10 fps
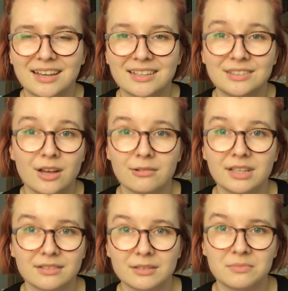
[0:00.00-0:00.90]
I know
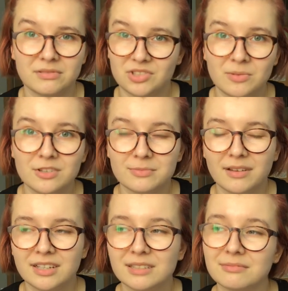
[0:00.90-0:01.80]
so much
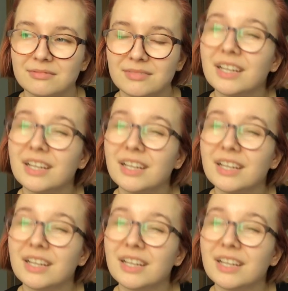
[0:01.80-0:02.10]
about him.